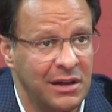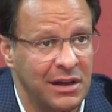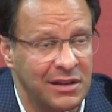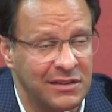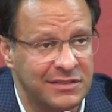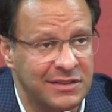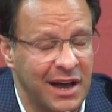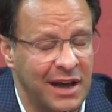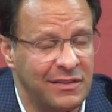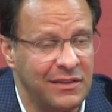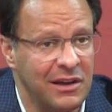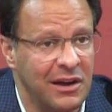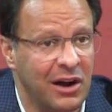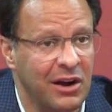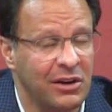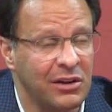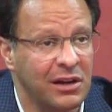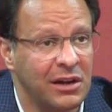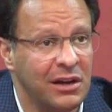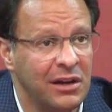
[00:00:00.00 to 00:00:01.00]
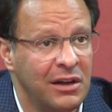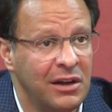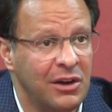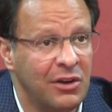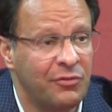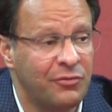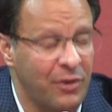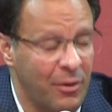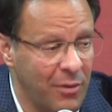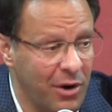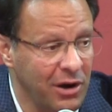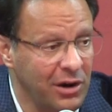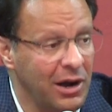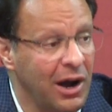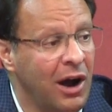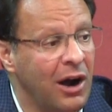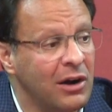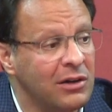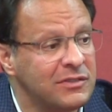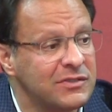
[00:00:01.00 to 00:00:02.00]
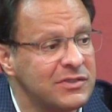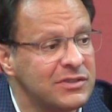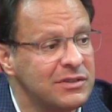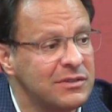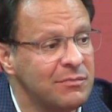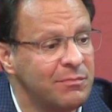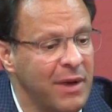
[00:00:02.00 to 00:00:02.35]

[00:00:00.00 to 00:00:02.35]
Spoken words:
inside the arc, from our guards